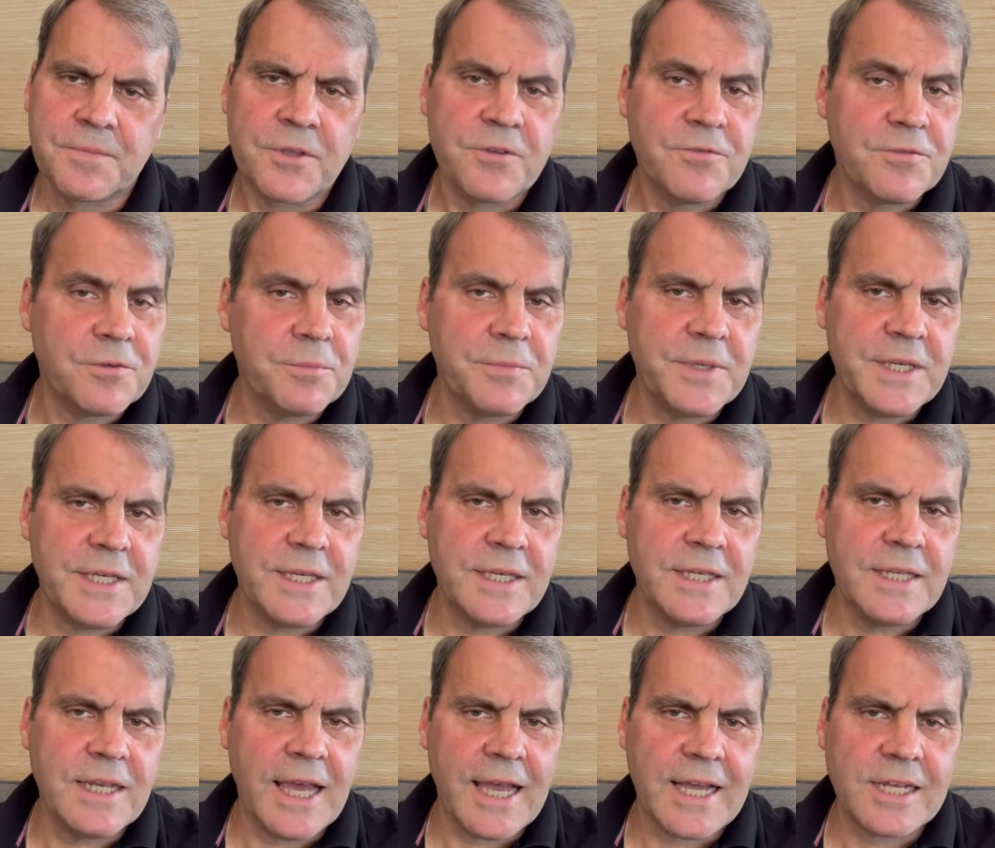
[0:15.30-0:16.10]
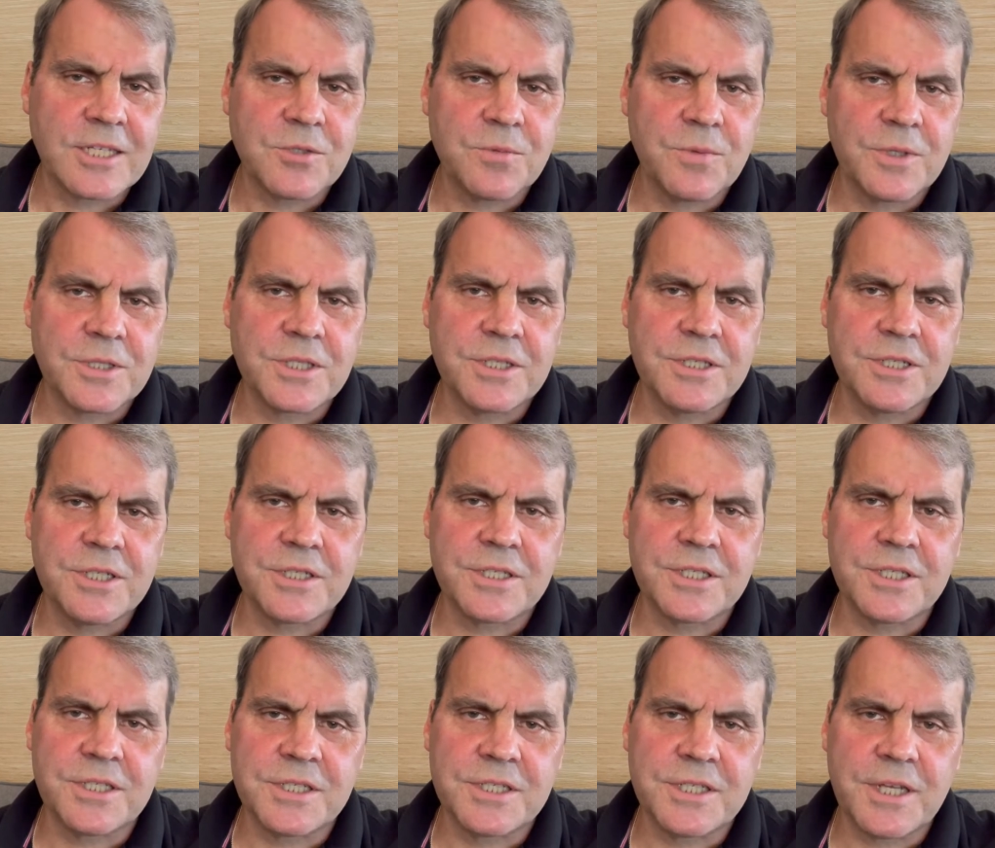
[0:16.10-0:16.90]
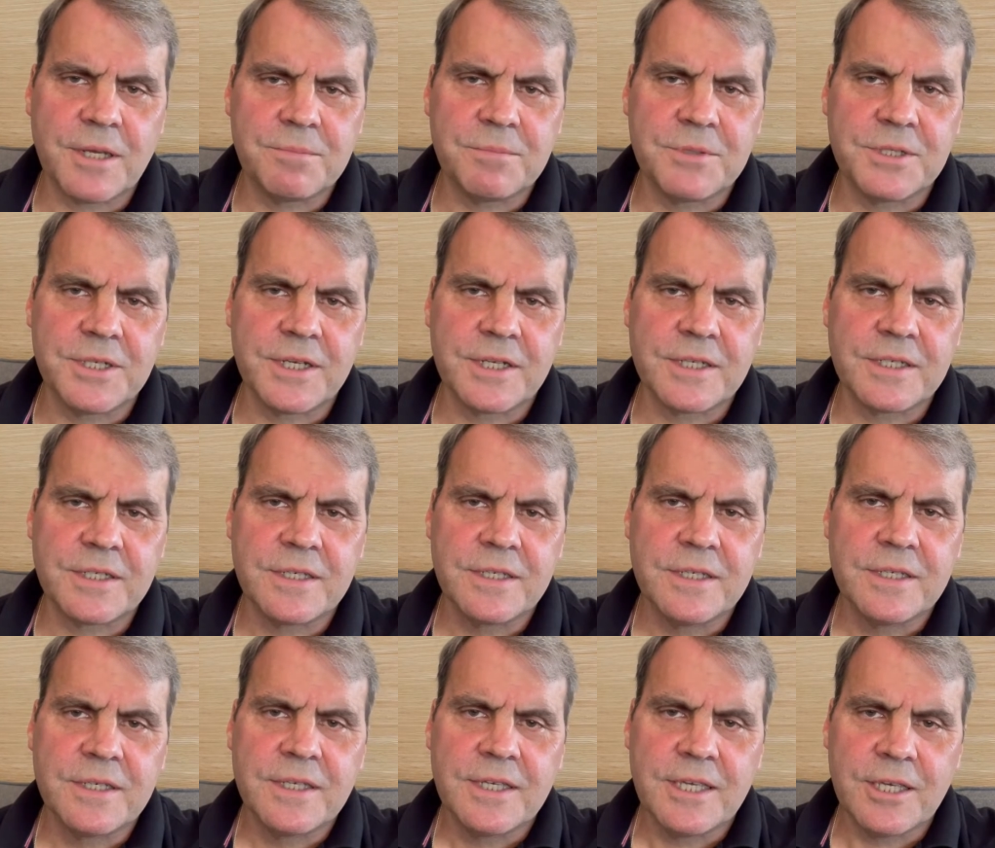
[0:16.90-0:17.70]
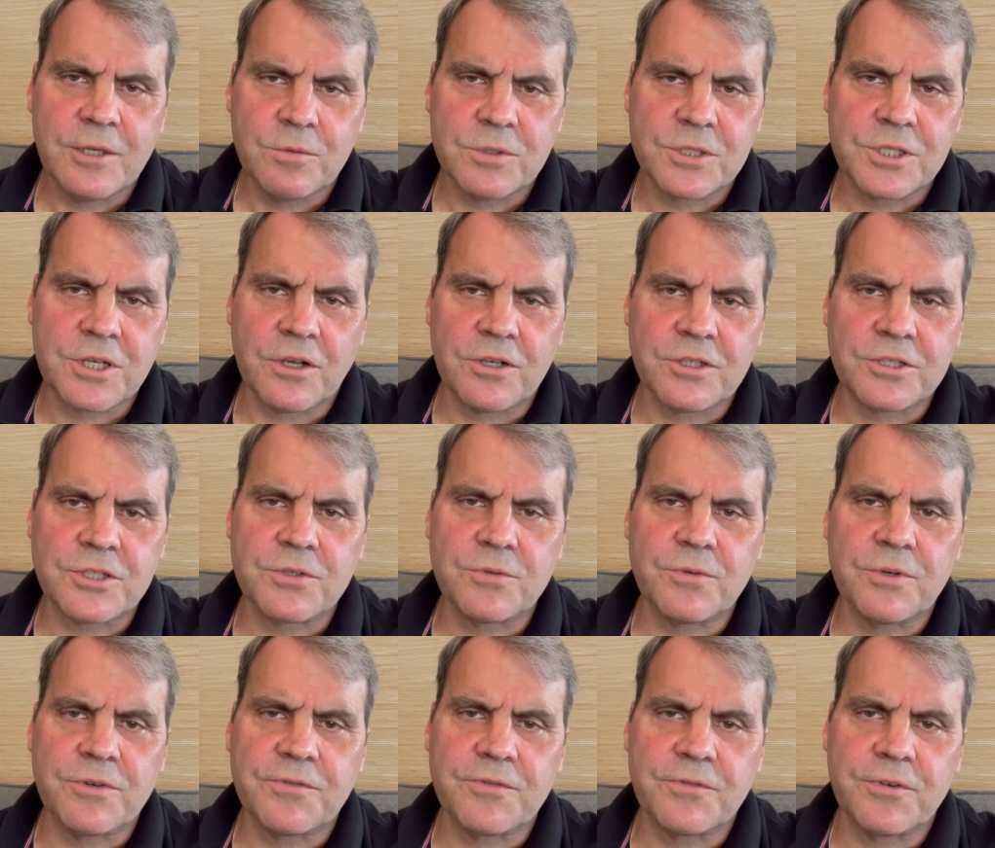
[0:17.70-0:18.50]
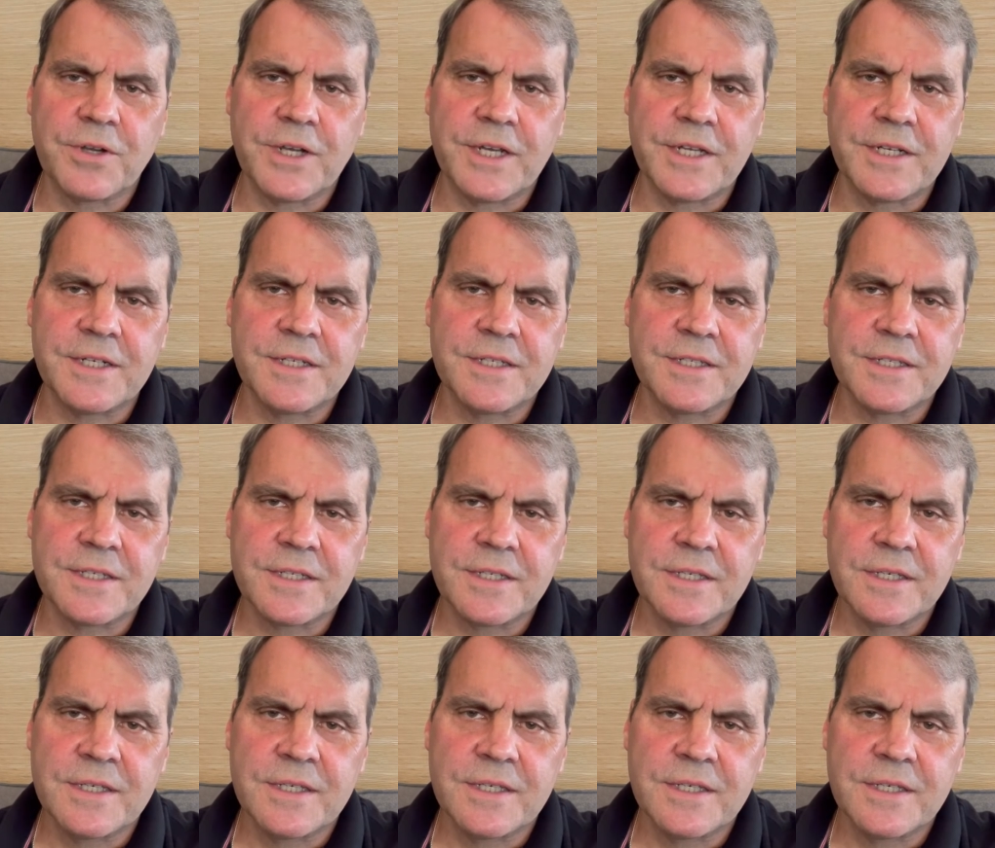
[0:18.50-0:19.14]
For me, Lax wasn't just a subject, he was also a friend.